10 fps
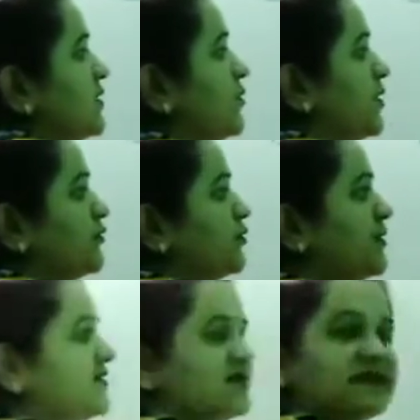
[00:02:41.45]
What would
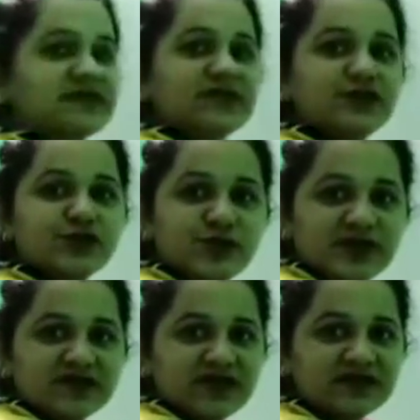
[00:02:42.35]
be the result? 2
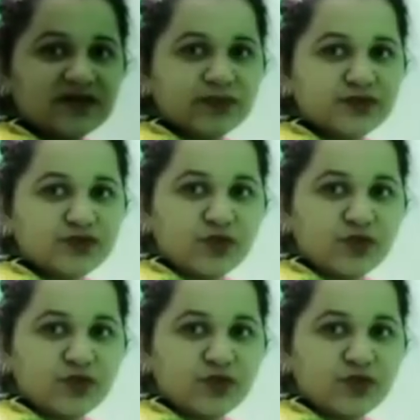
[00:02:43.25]
plus 3 is equals